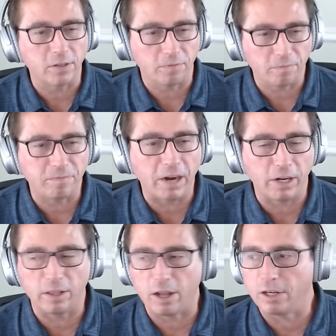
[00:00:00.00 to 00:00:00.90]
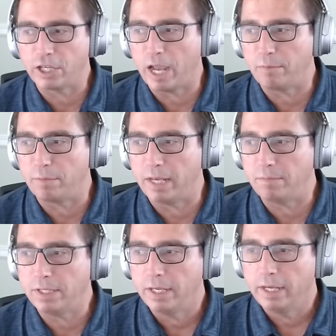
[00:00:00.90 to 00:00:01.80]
So very large cap names